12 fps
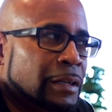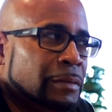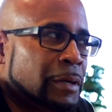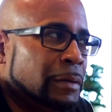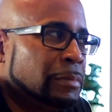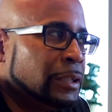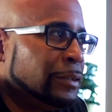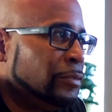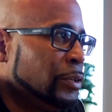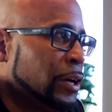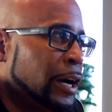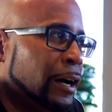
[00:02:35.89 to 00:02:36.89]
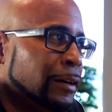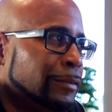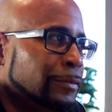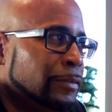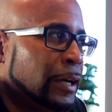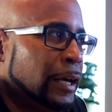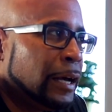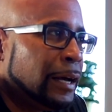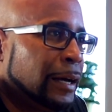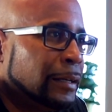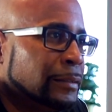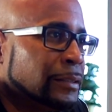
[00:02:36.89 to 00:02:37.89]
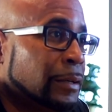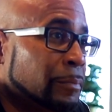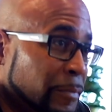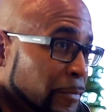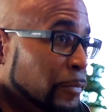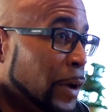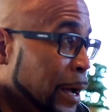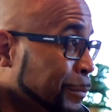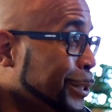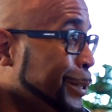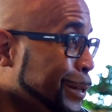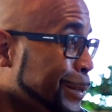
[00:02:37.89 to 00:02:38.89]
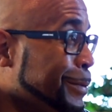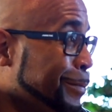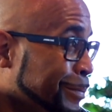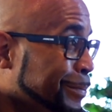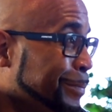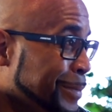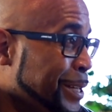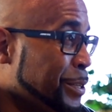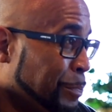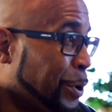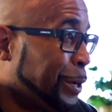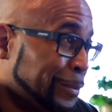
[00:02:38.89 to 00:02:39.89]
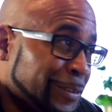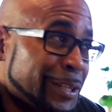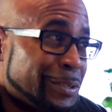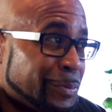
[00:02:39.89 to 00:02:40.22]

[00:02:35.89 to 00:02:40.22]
I believe you have some family that is part of this.